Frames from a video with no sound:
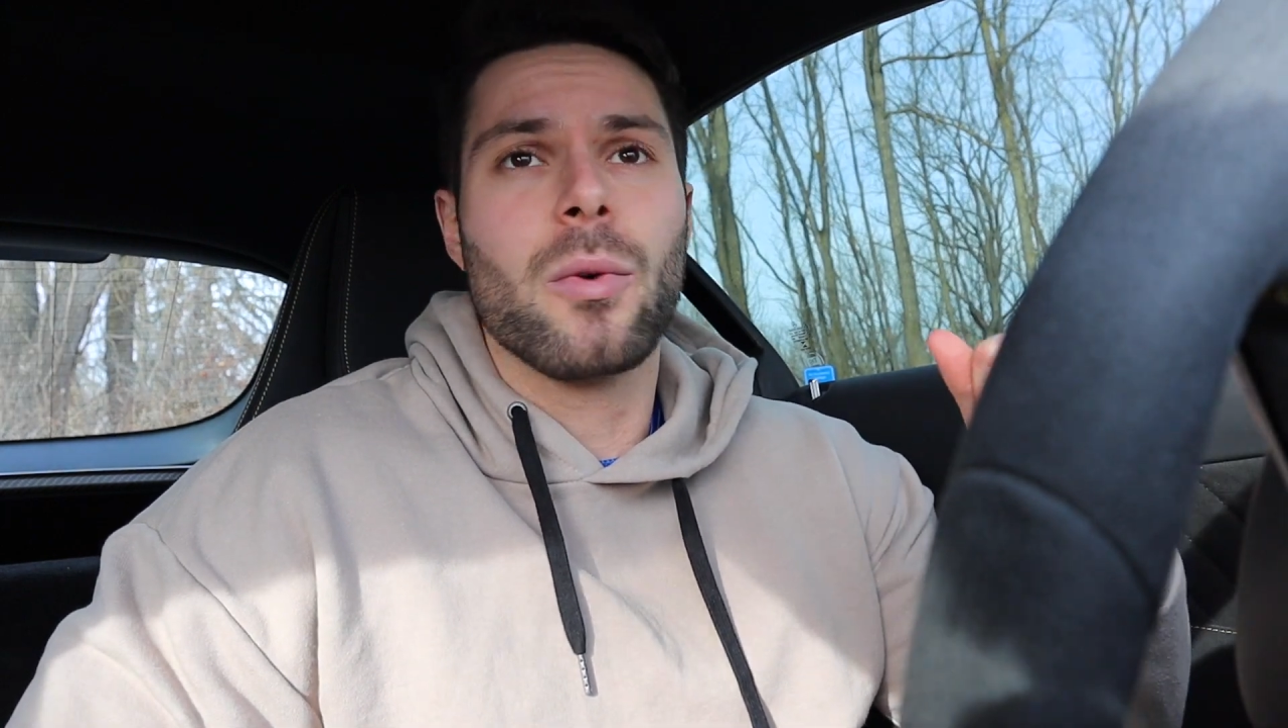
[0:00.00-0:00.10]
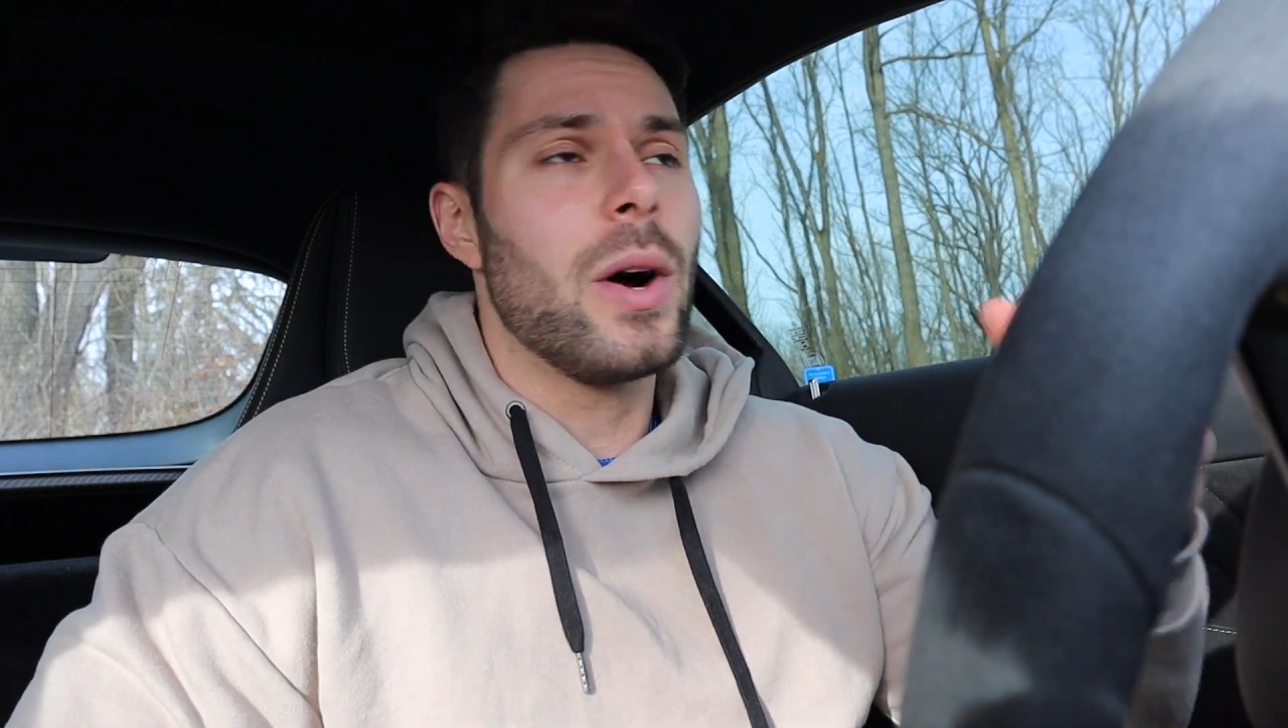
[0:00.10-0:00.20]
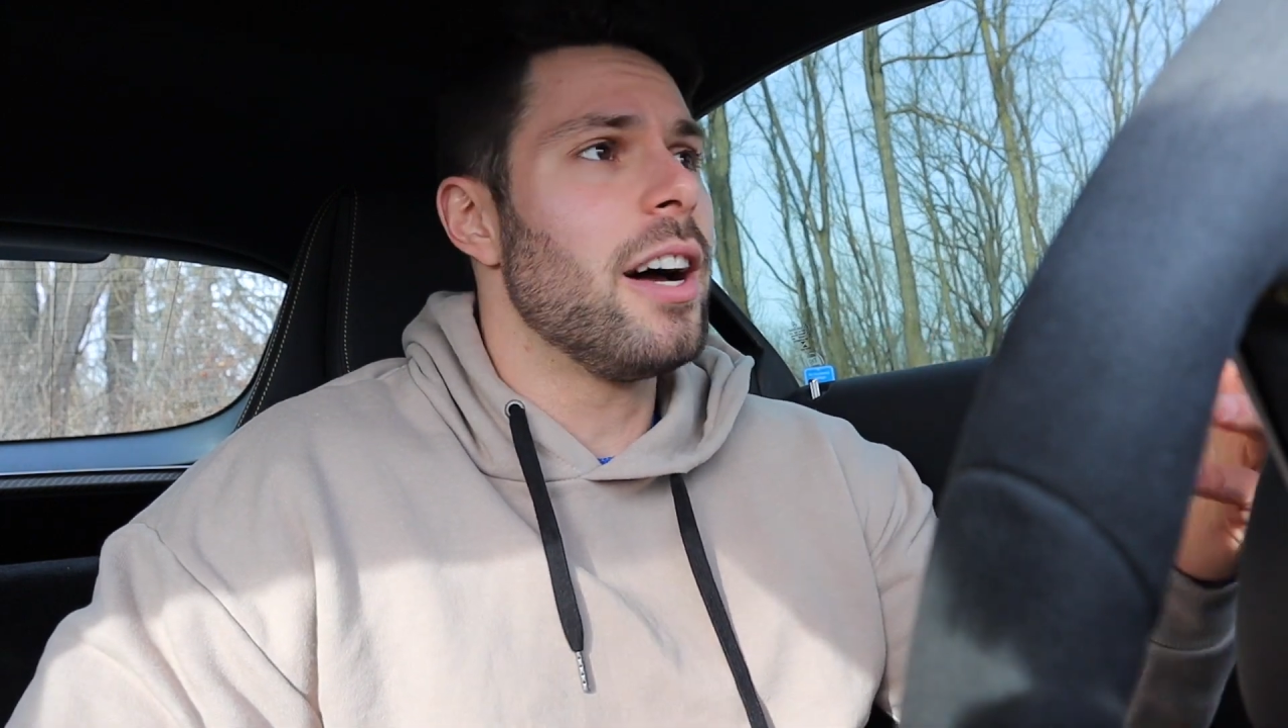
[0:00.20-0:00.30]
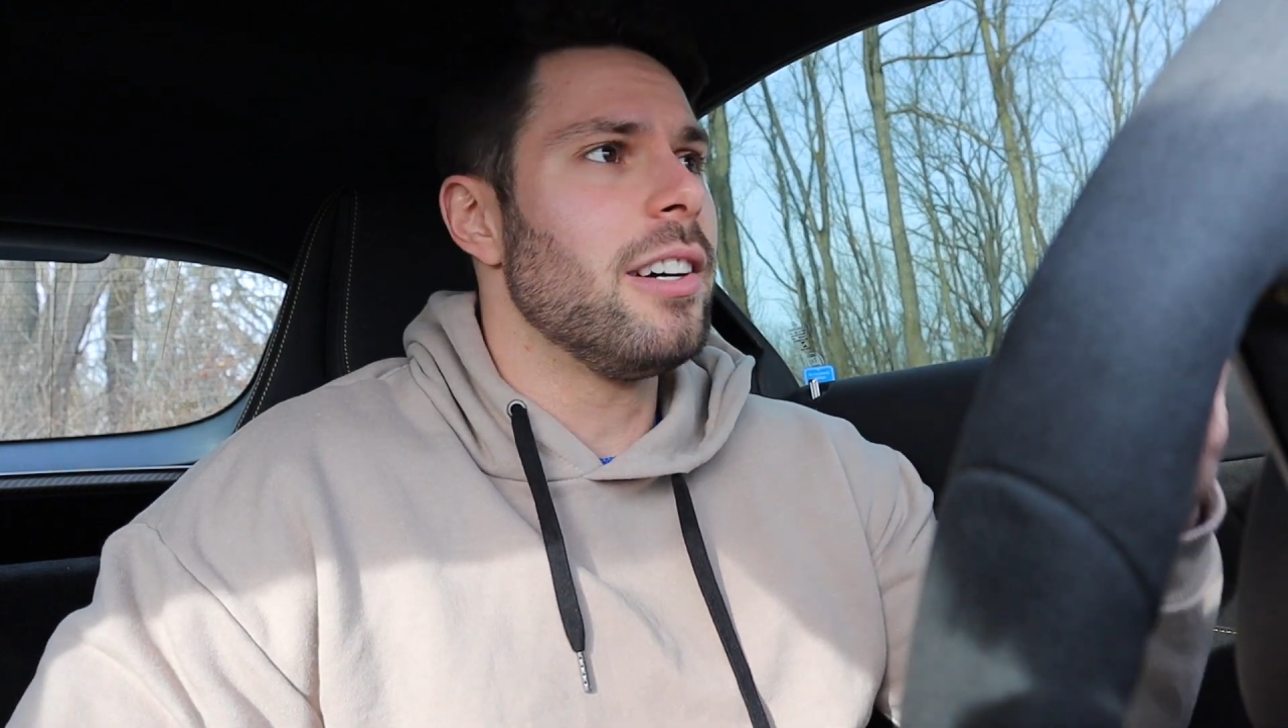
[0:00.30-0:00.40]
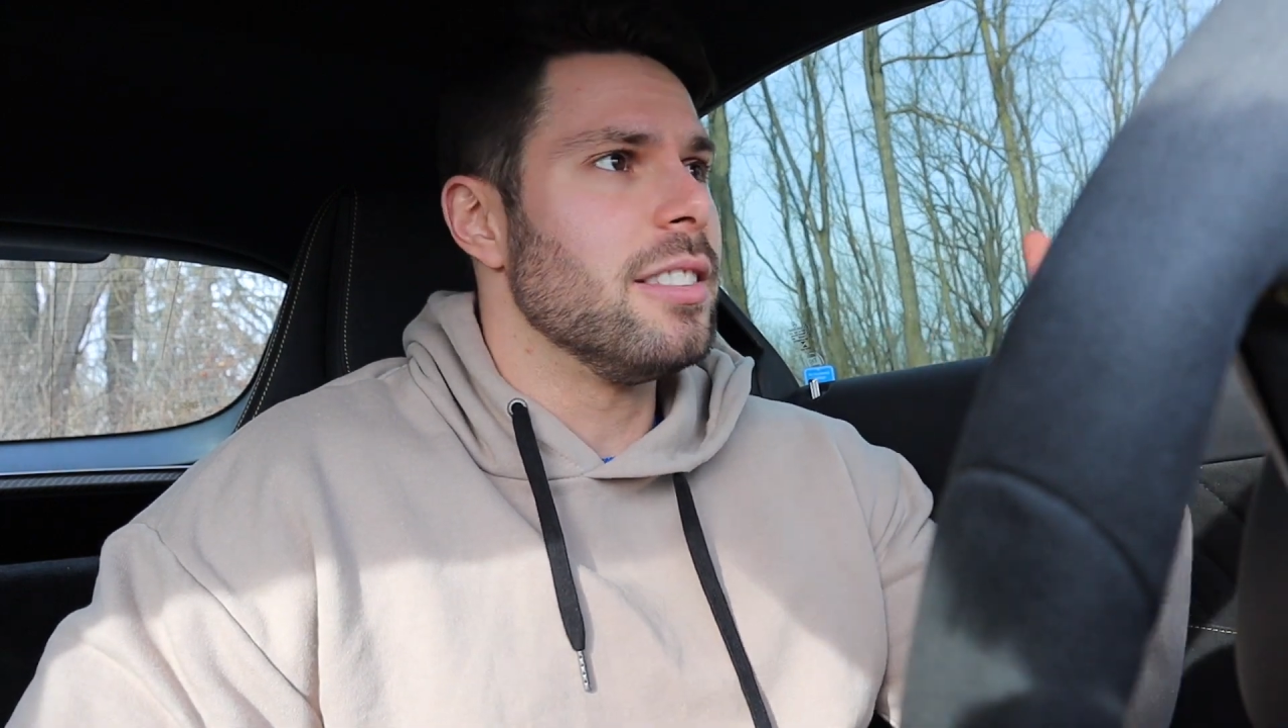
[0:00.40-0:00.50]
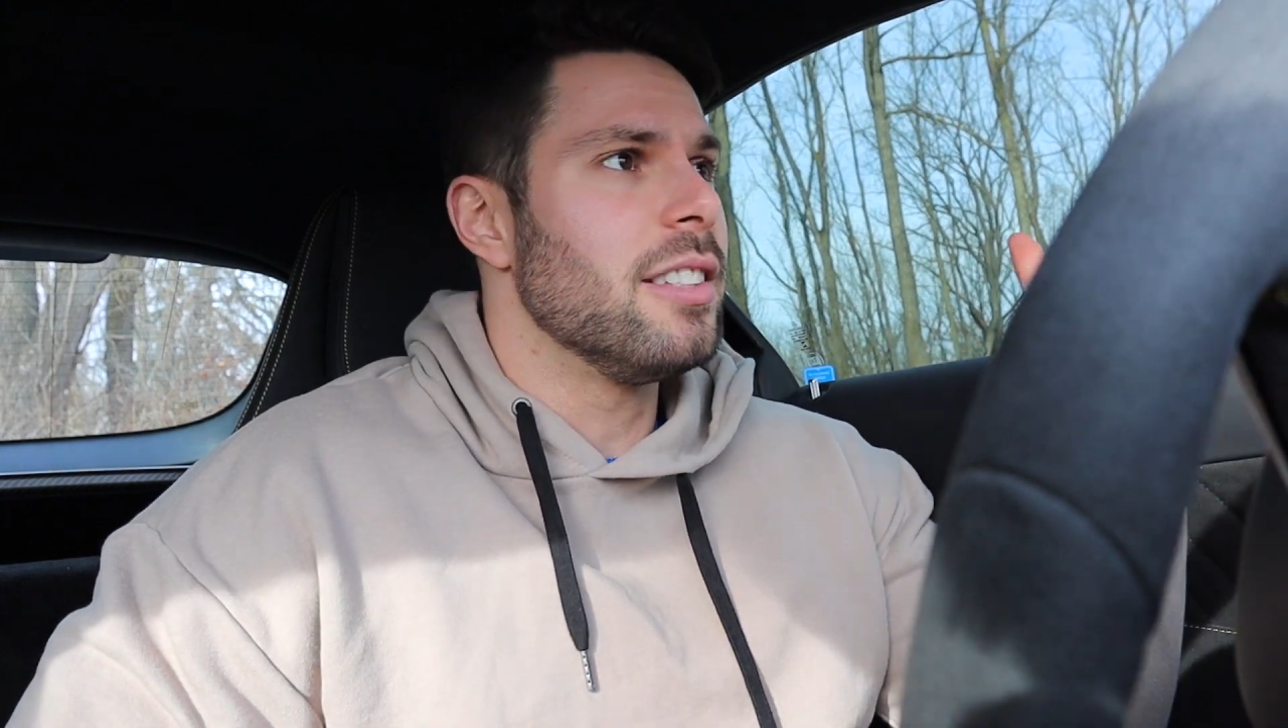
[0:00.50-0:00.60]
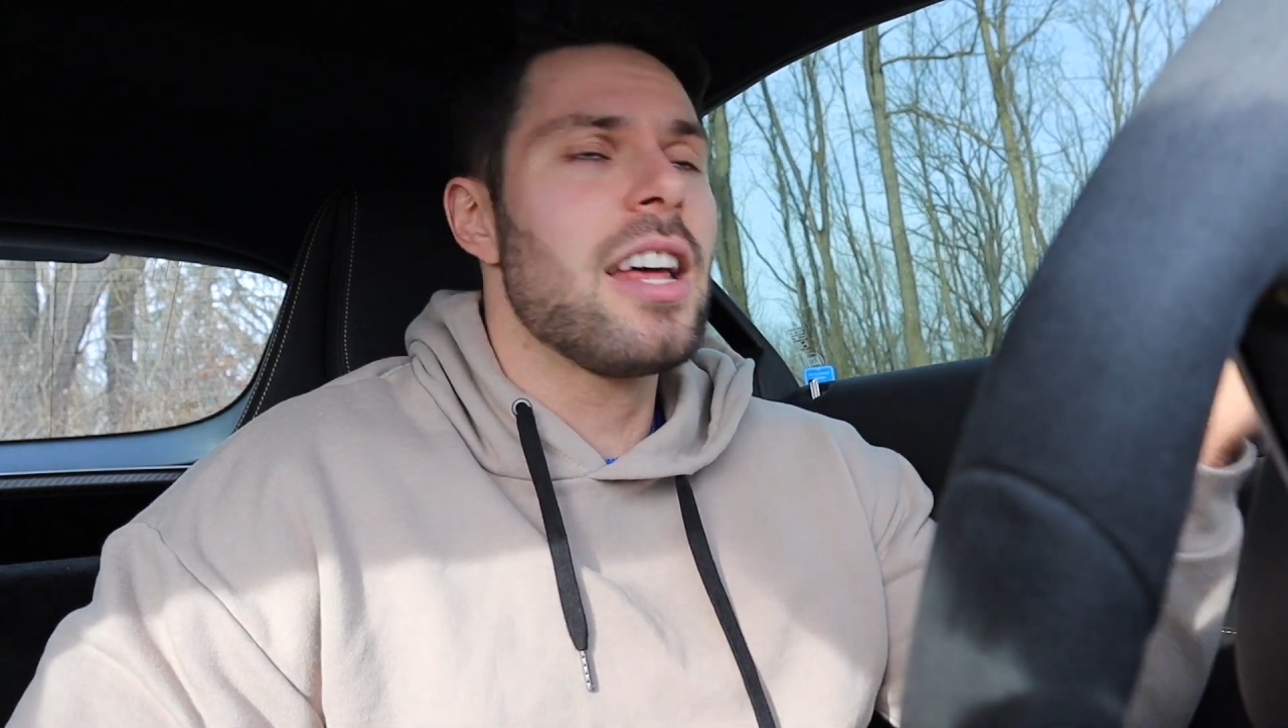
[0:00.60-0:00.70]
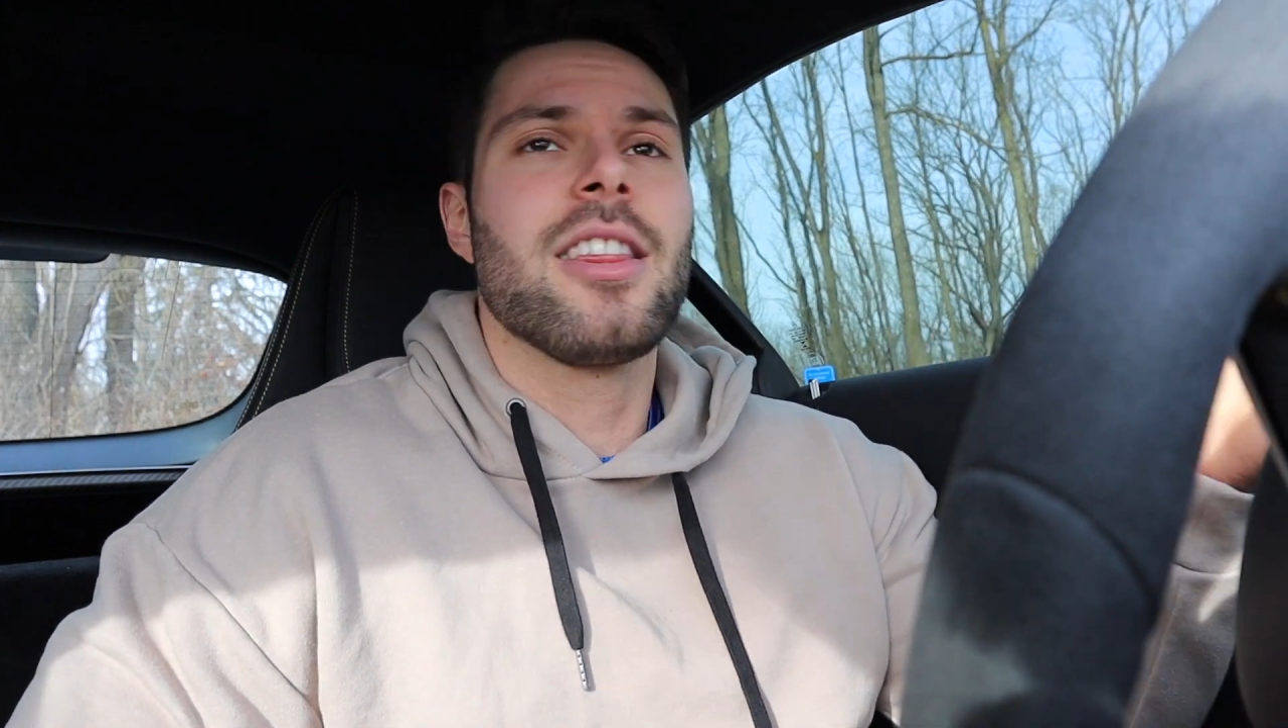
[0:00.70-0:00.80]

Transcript: well, none